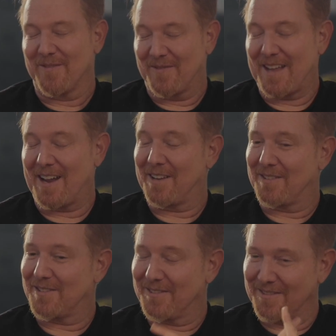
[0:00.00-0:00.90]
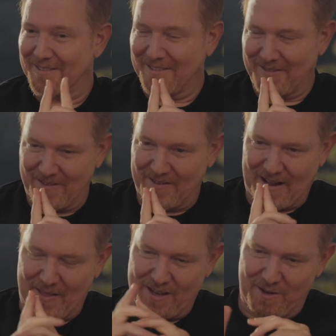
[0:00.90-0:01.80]
That is,
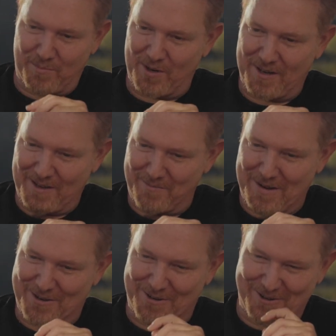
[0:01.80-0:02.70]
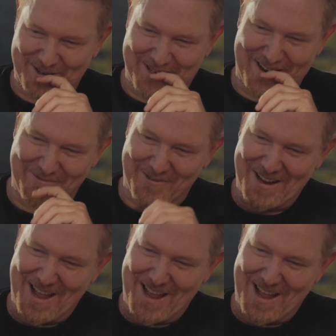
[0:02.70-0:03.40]
I think you put it in the best words I've heard.